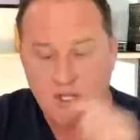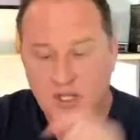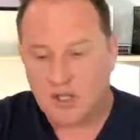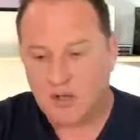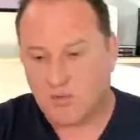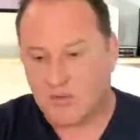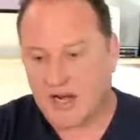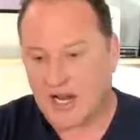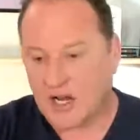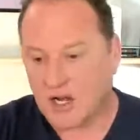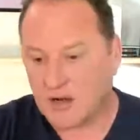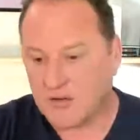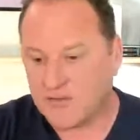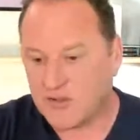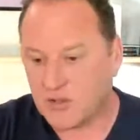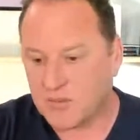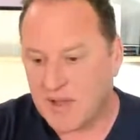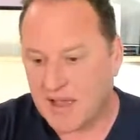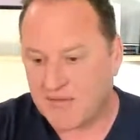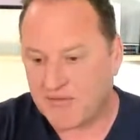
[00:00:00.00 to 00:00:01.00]
when I interview
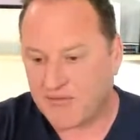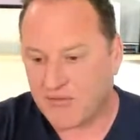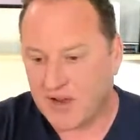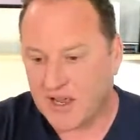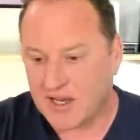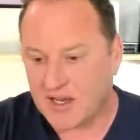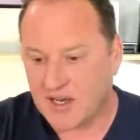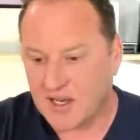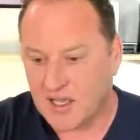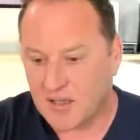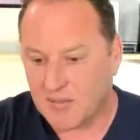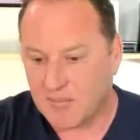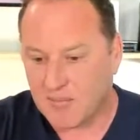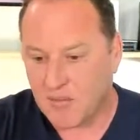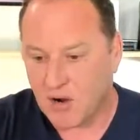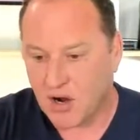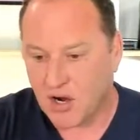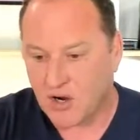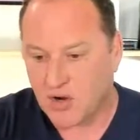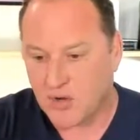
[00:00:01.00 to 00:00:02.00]
my friend
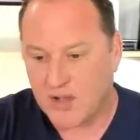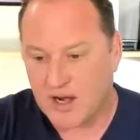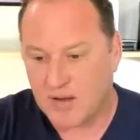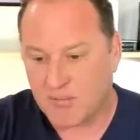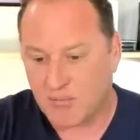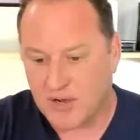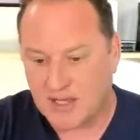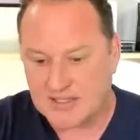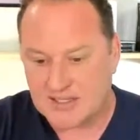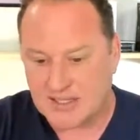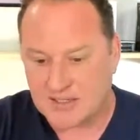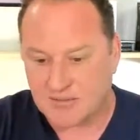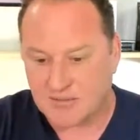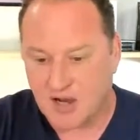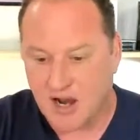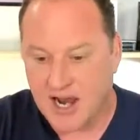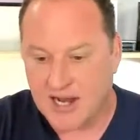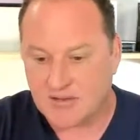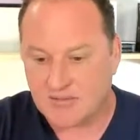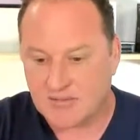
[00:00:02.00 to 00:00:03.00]
Marquetta Breslin. All right.